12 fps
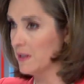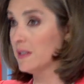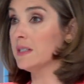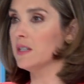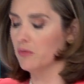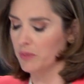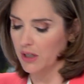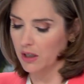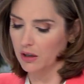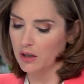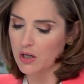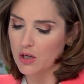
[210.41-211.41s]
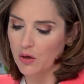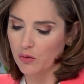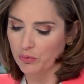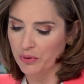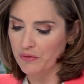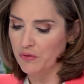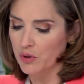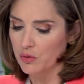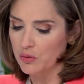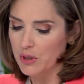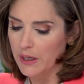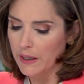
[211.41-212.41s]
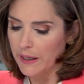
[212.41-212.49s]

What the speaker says: It's still being reviewed.